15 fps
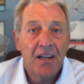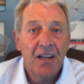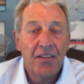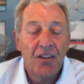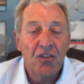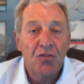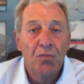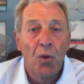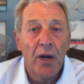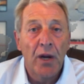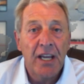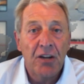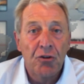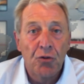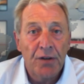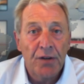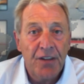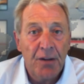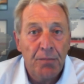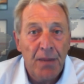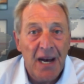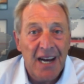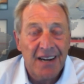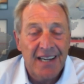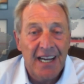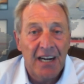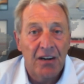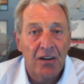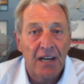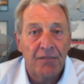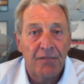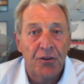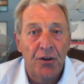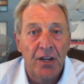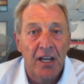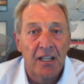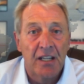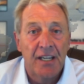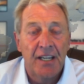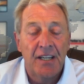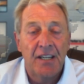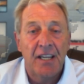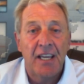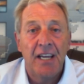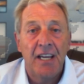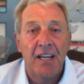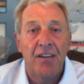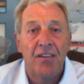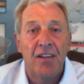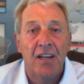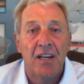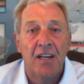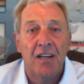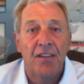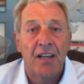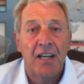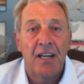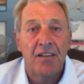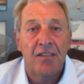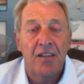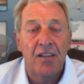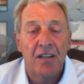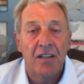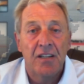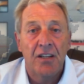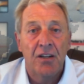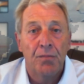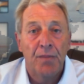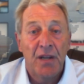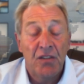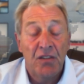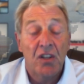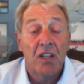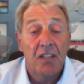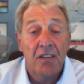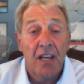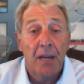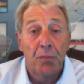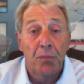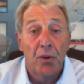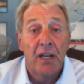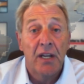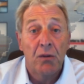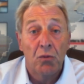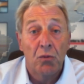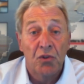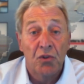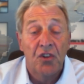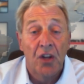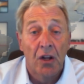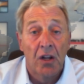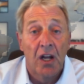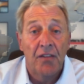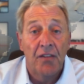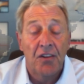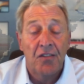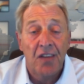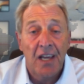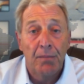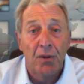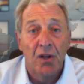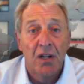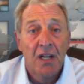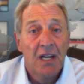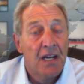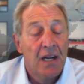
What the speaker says: This morning, it drifted back down after Yellen indicated basically tapering was still on the table.